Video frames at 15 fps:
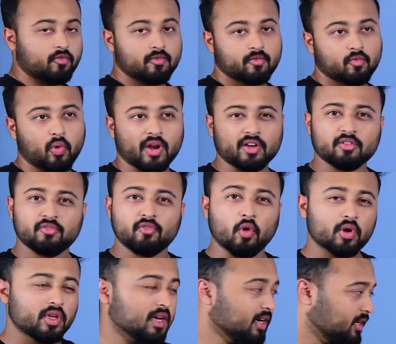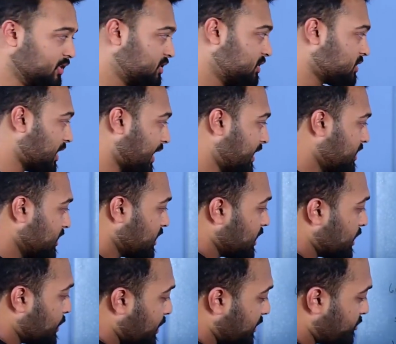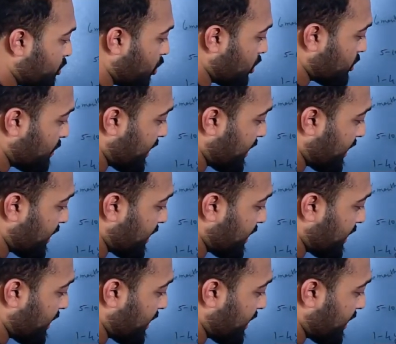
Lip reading: 1 to 4 years, right? If you want to